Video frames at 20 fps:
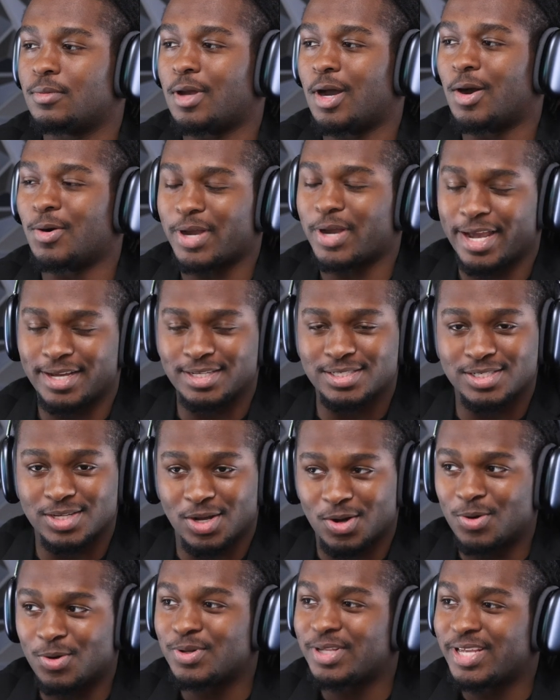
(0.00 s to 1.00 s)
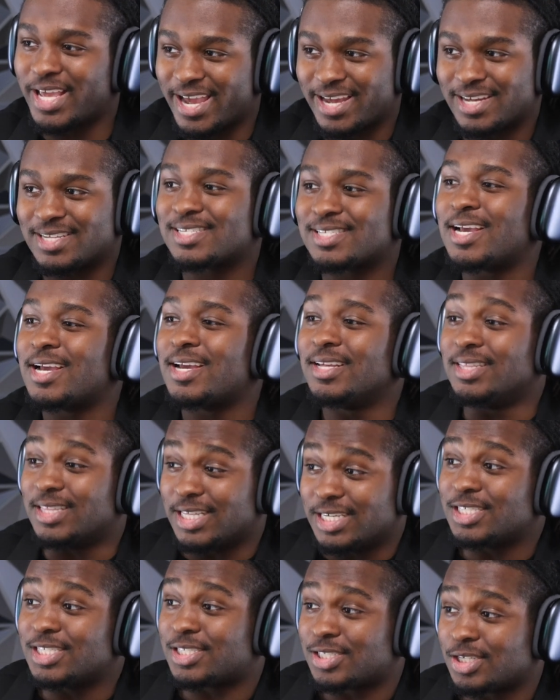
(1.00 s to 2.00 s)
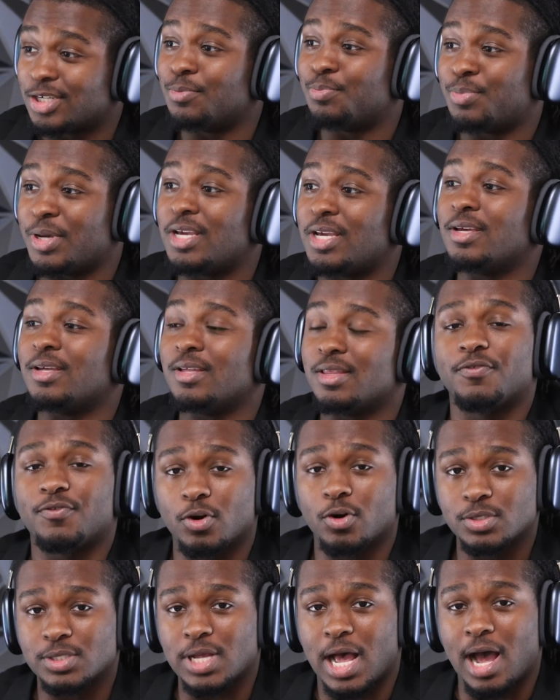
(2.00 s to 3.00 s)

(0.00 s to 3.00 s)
Okay, so yes, these should be the first